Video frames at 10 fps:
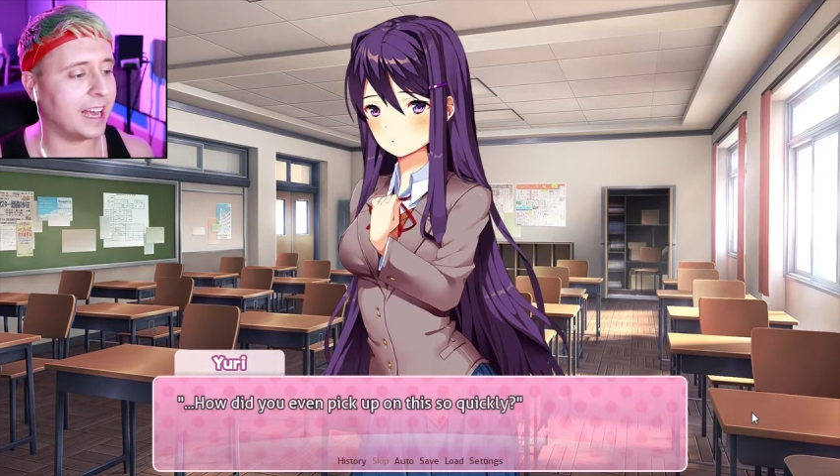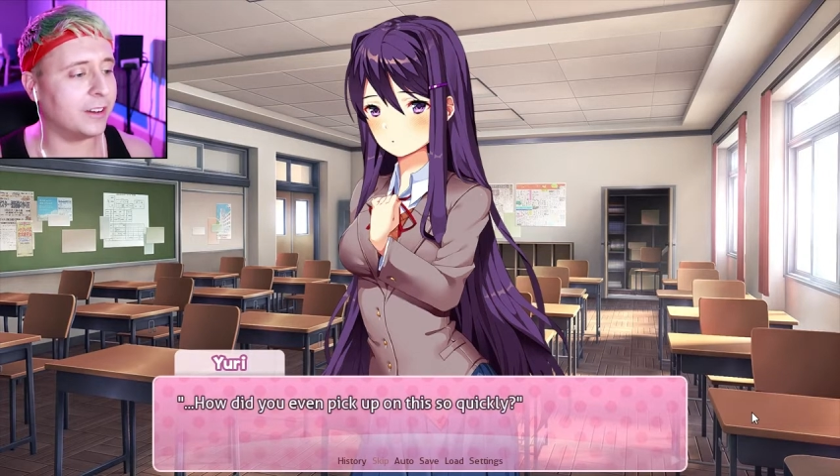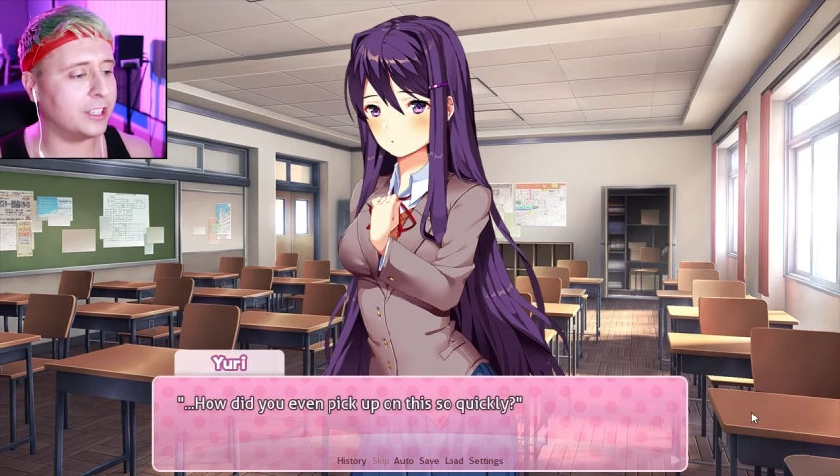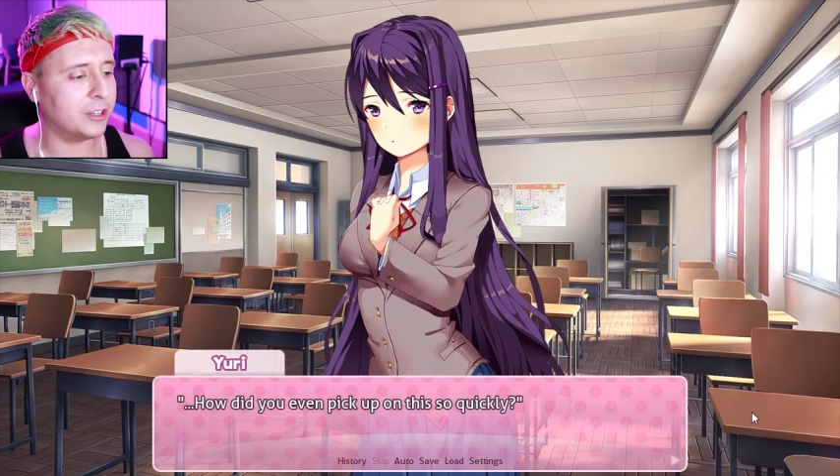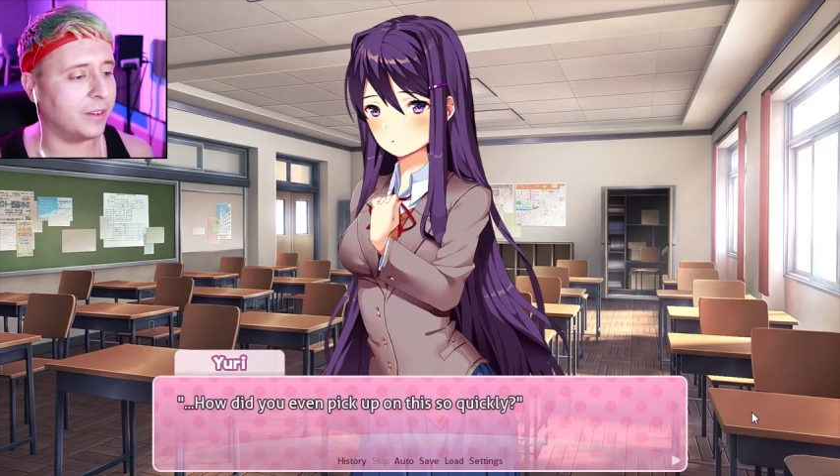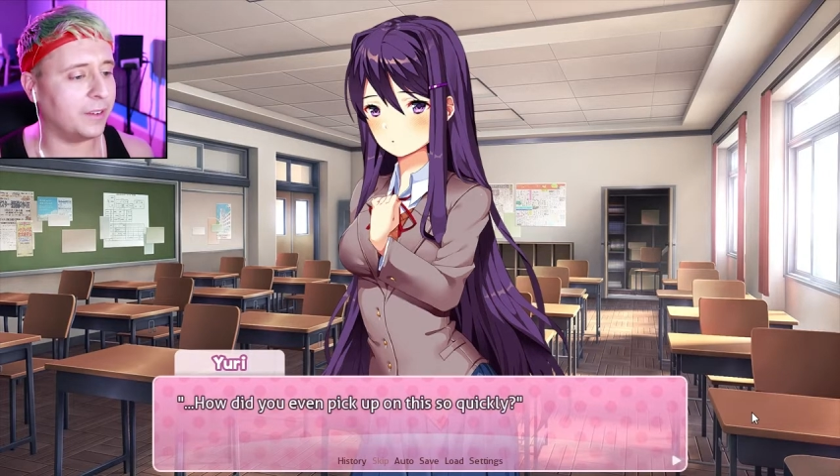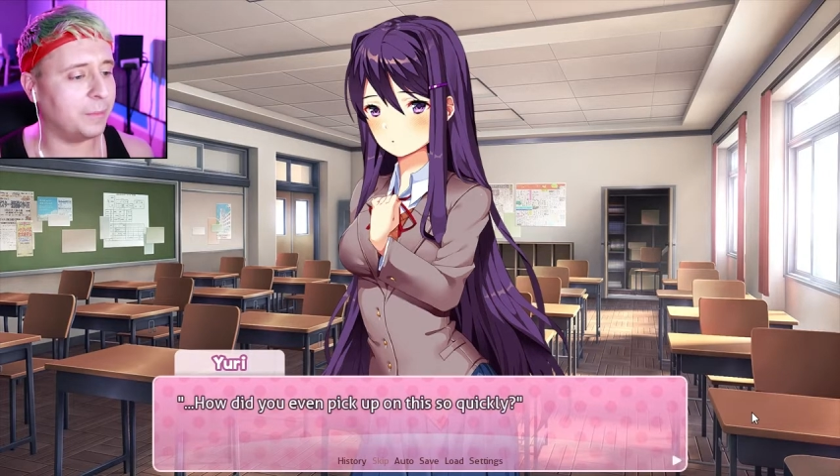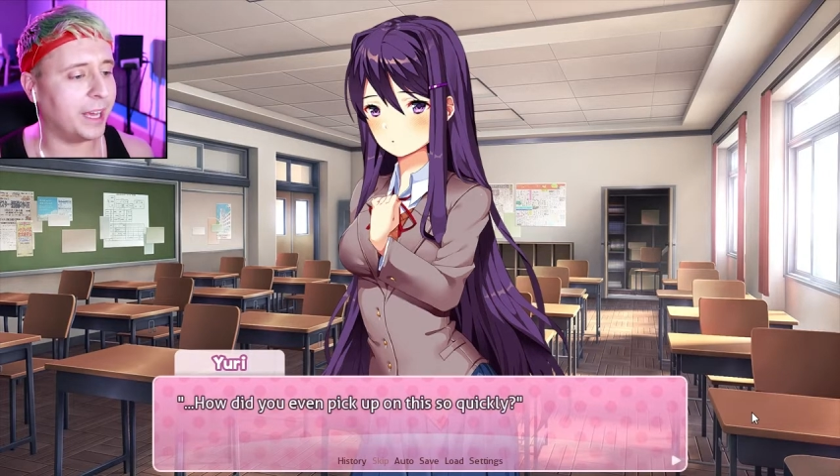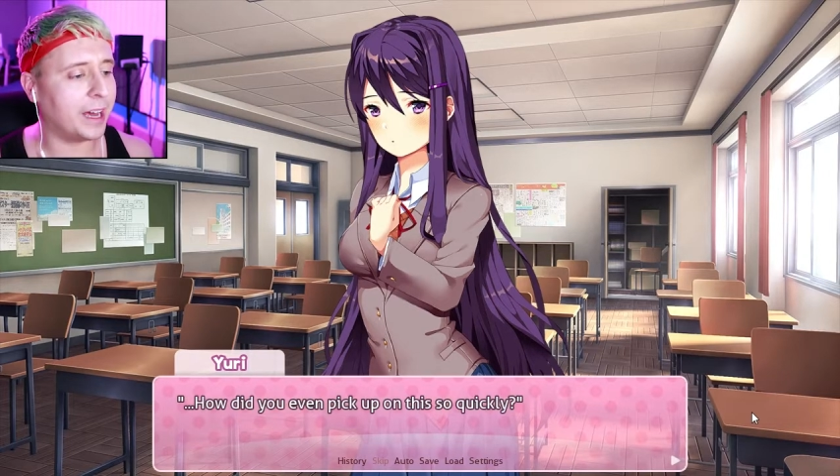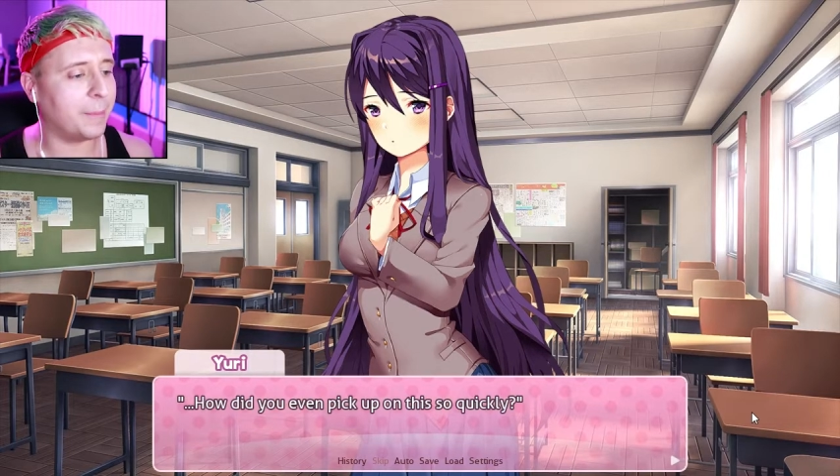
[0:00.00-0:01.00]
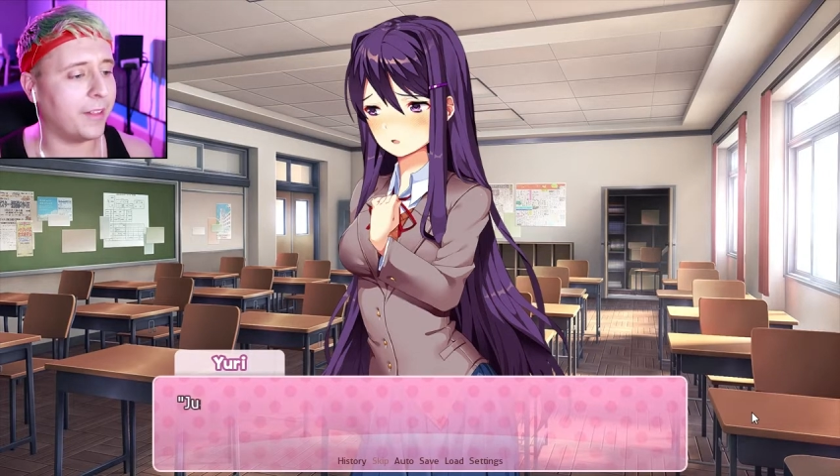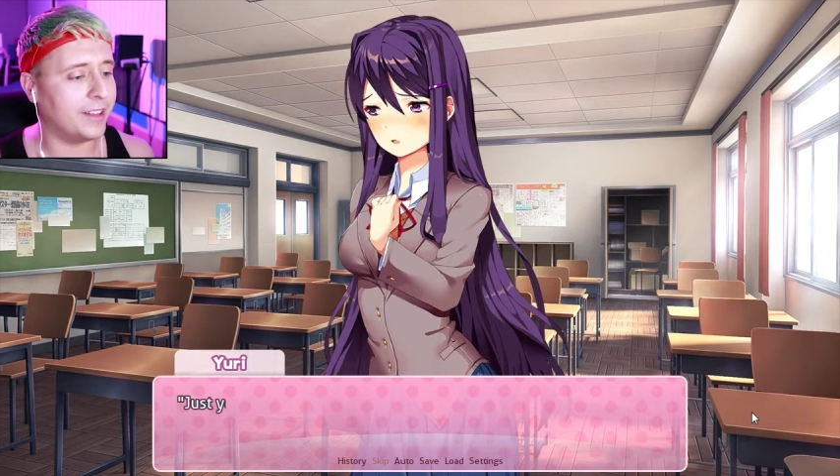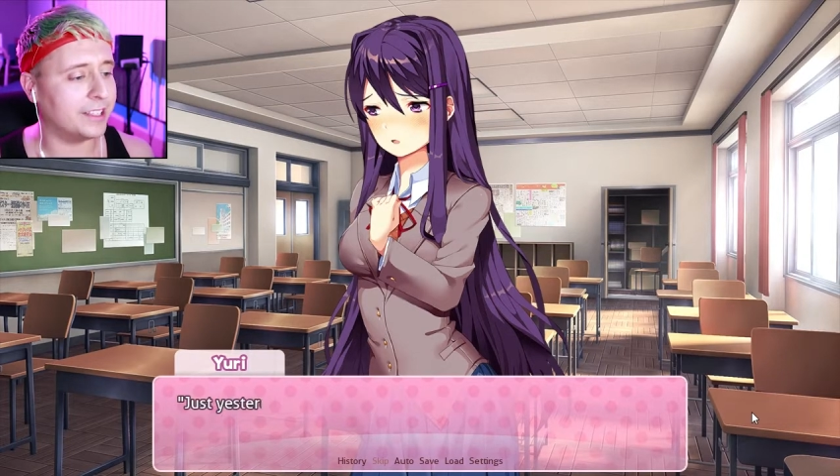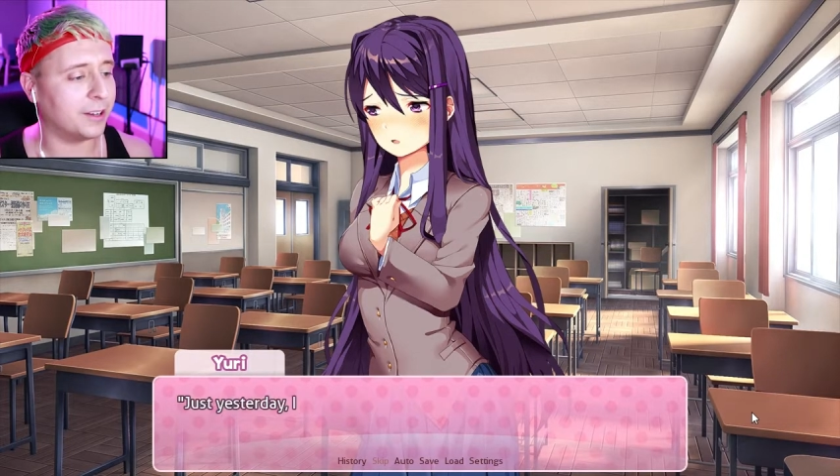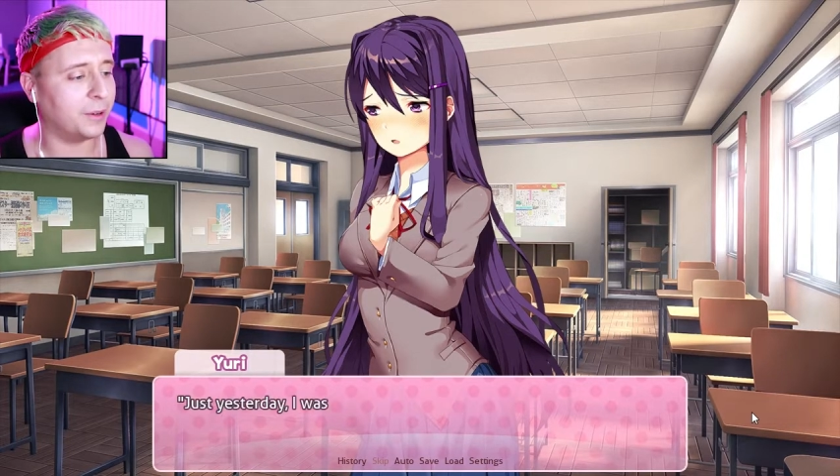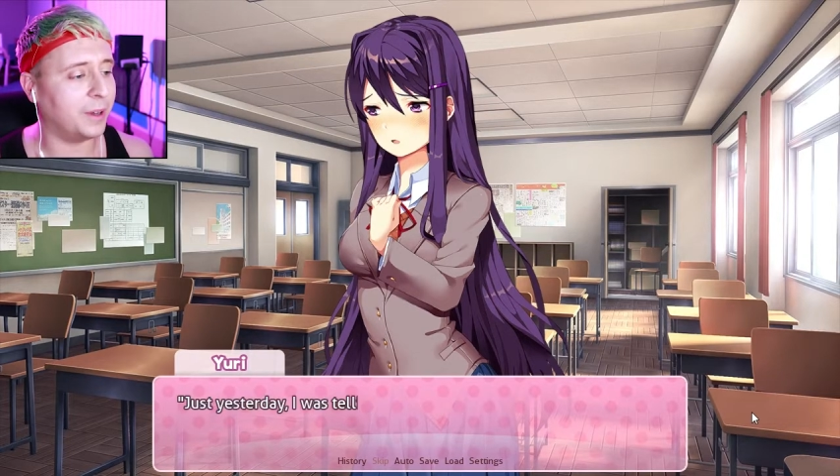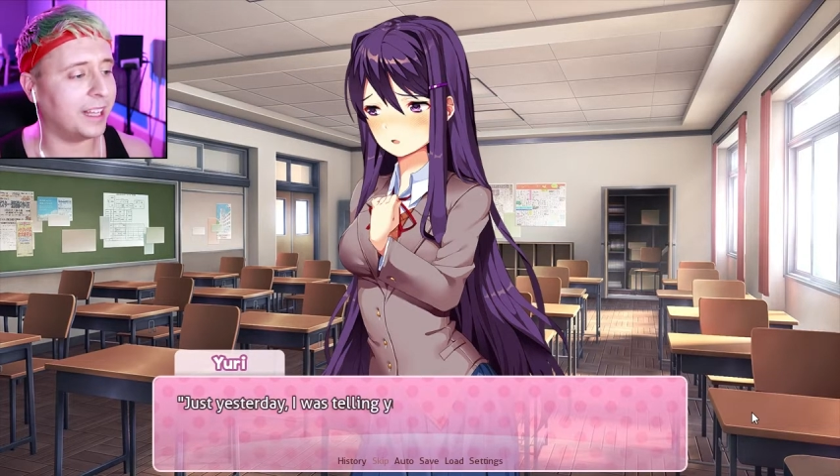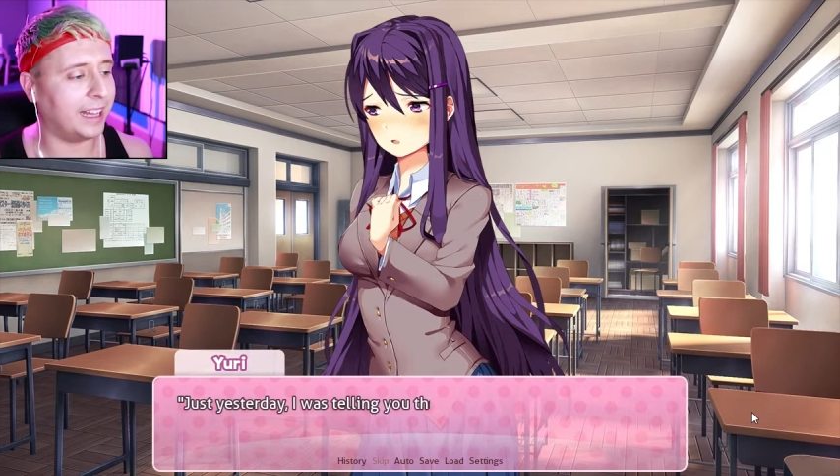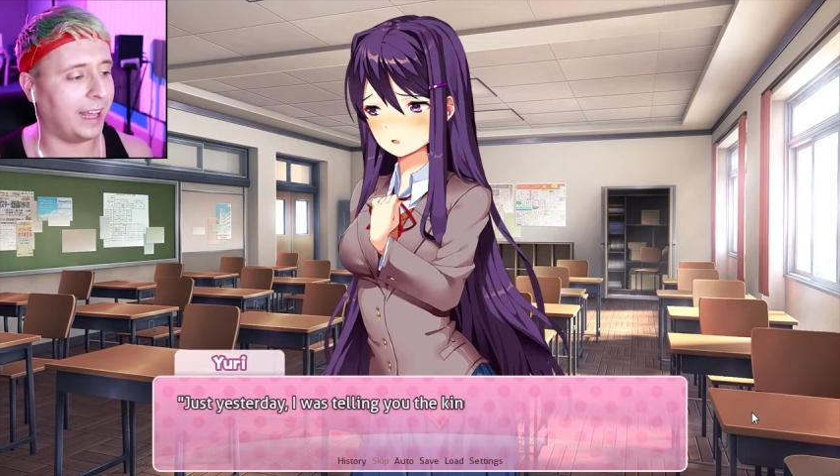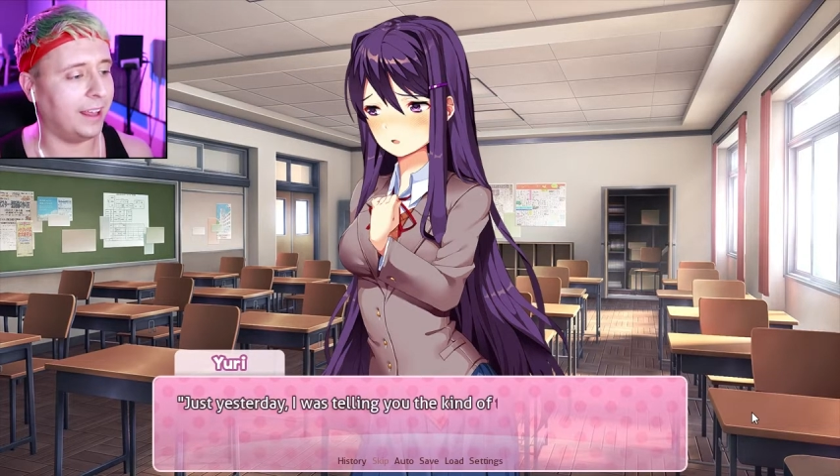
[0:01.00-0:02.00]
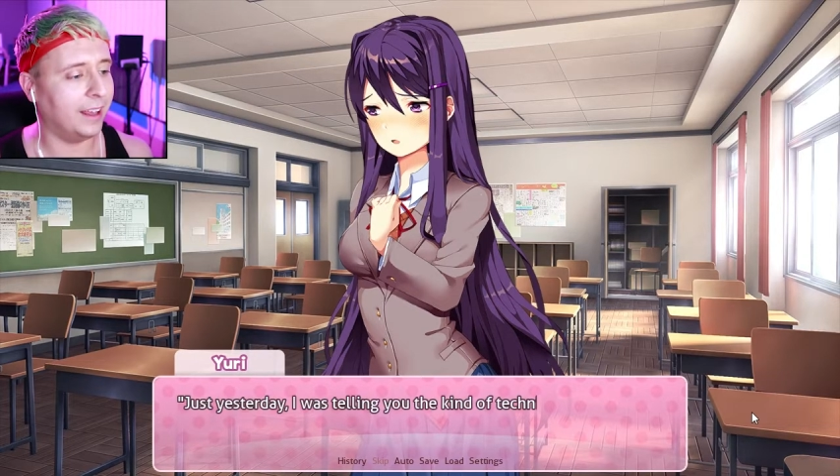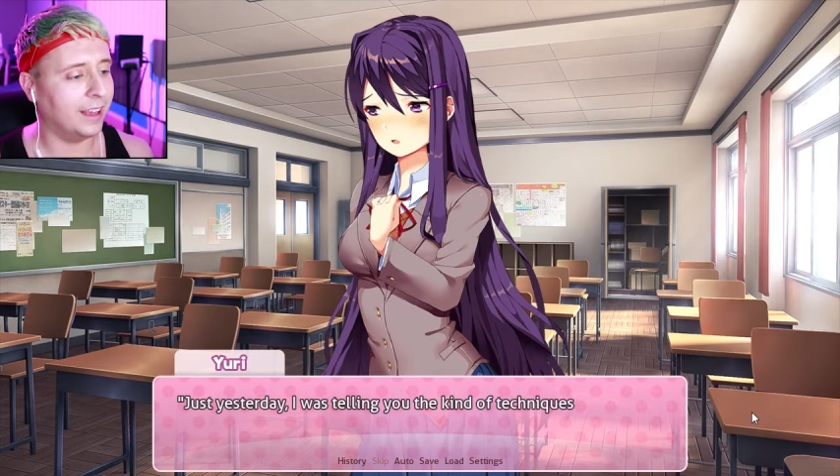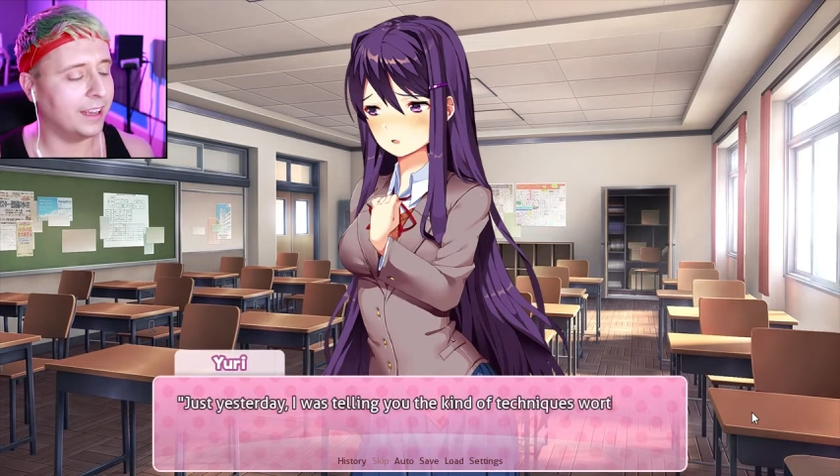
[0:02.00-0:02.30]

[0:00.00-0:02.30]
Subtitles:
How did you even pick up on this so quickly?